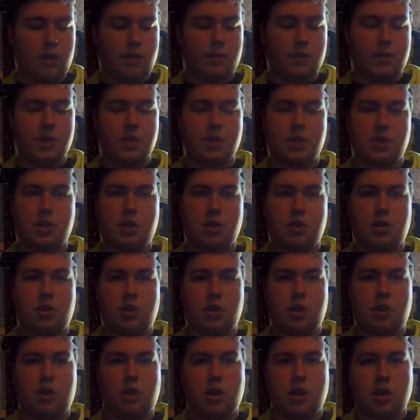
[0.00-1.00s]
This is currently
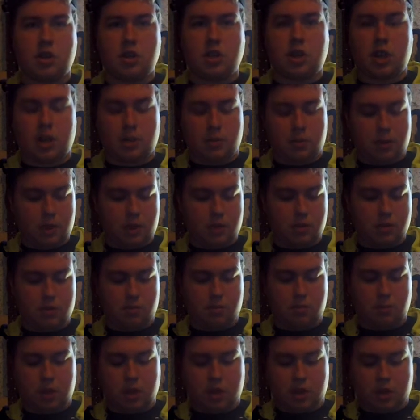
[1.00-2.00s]
the last copy that was in
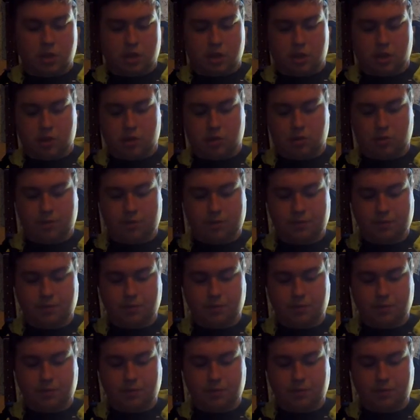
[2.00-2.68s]
my town,